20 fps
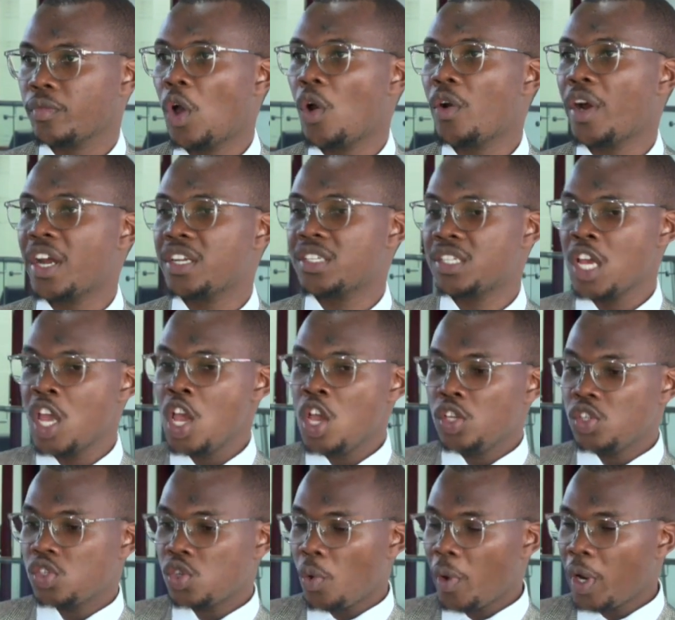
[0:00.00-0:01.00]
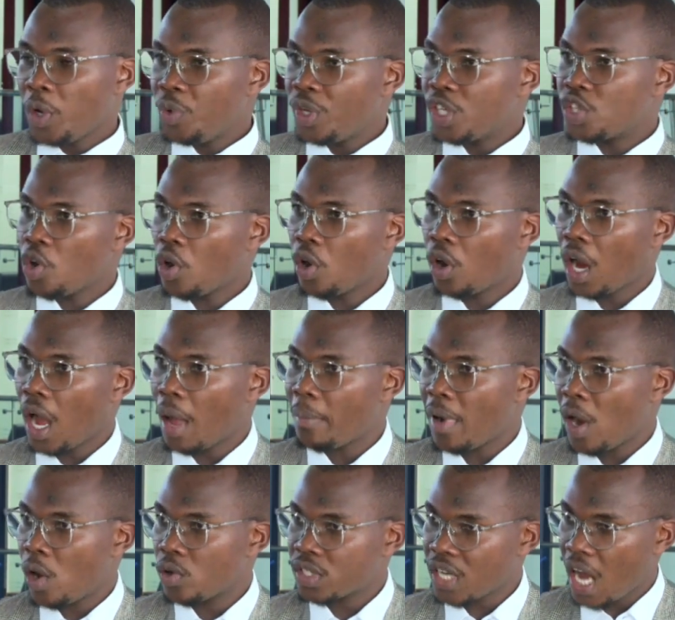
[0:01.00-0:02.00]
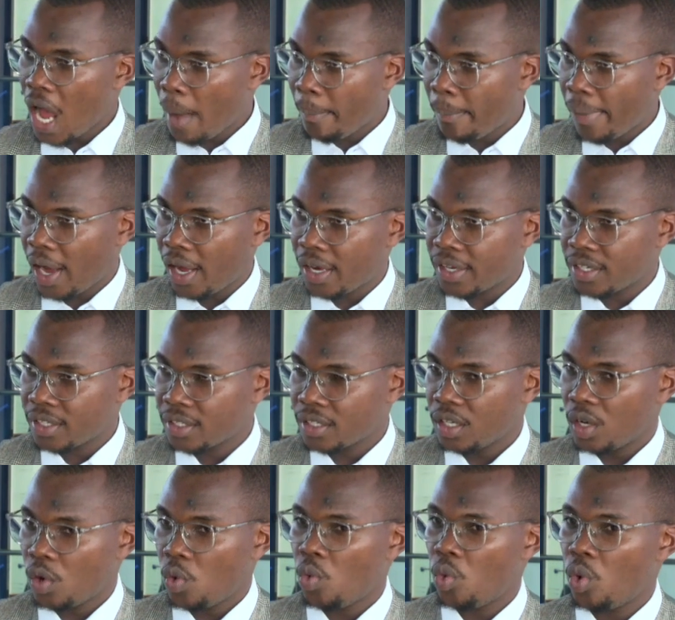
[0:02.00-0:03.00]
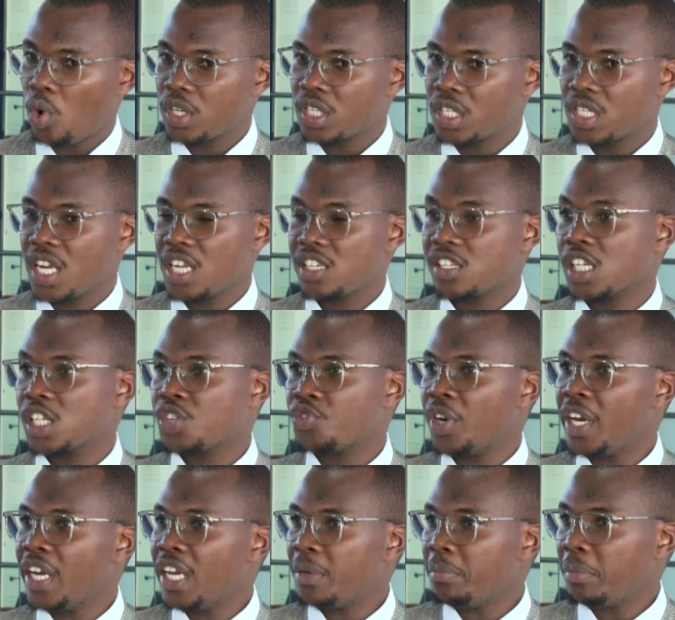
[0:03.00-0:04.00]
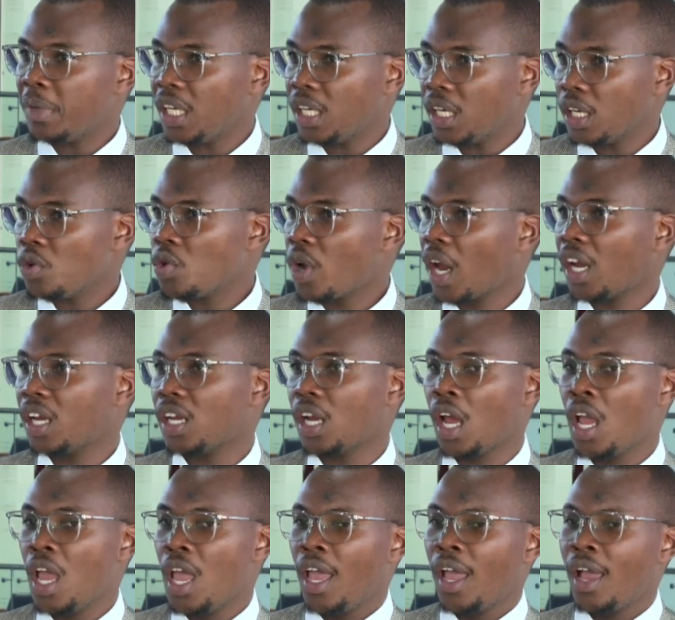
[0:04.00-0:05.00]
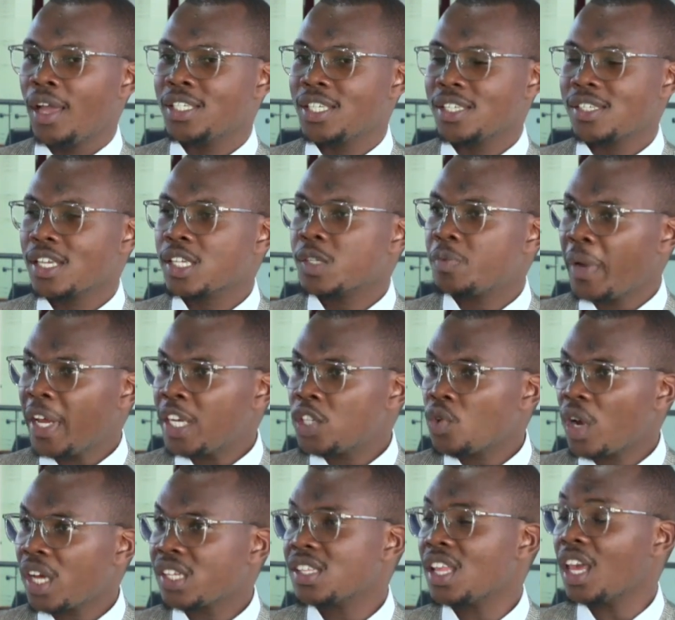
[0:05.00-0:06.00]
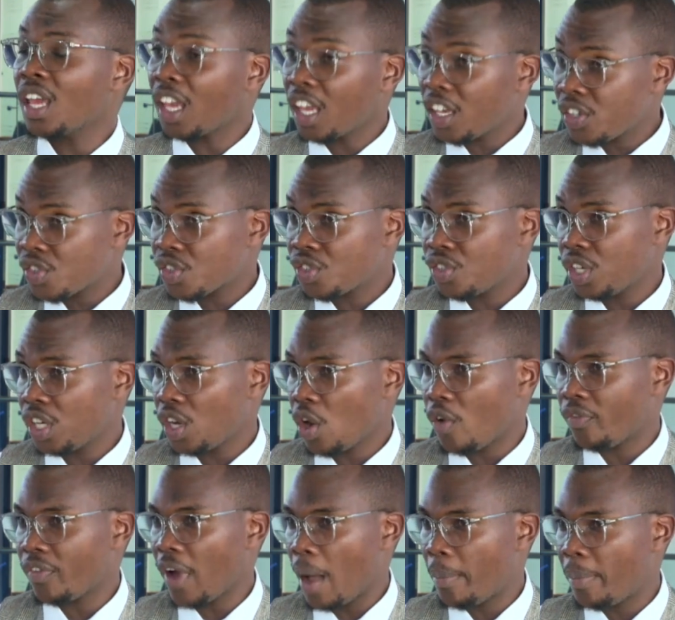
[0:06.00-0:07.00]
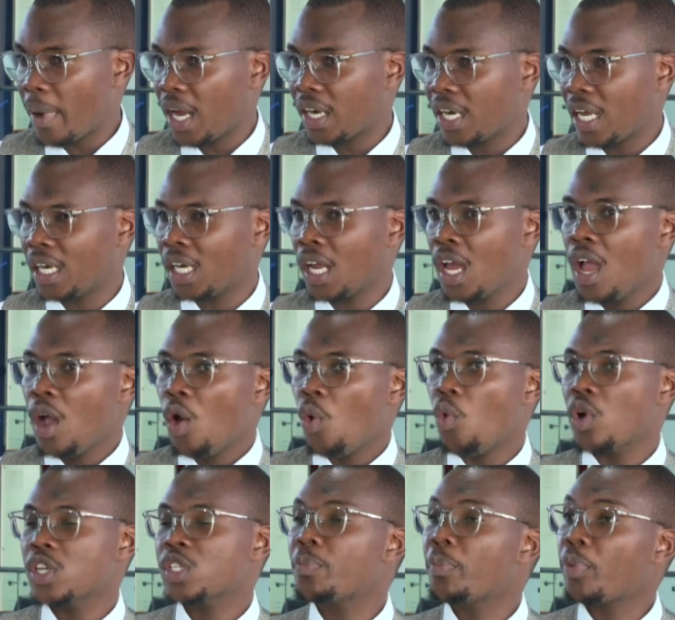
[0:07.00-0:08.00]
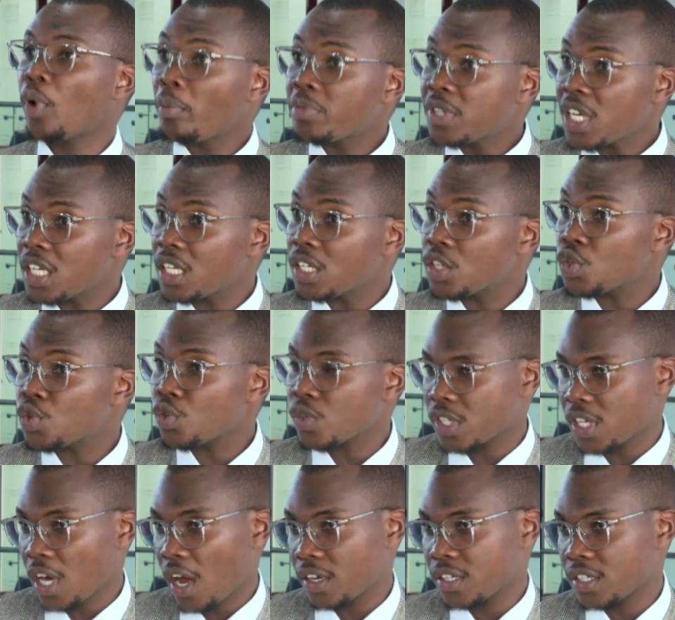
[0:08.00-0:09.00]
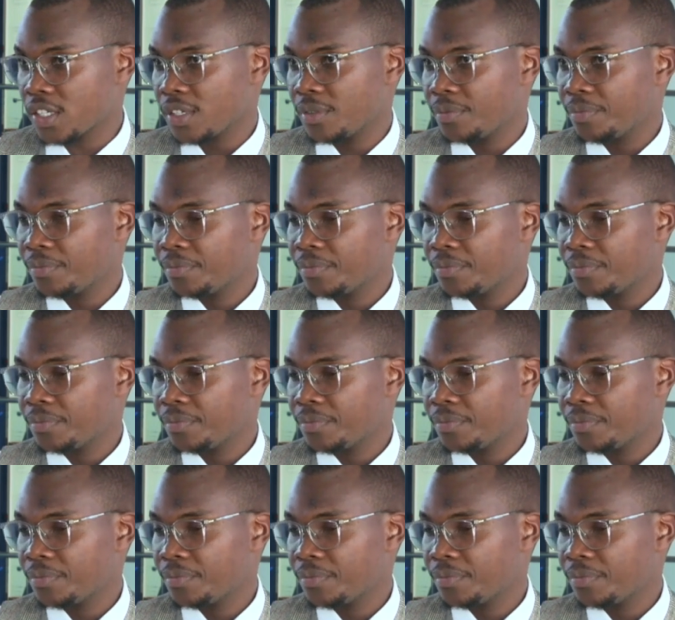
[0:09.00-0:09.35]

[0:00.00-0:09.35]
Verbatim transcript: All right. So when we talk about APAD, what does it really mean? You can just explain to us the history of APAD and what prompted it to start.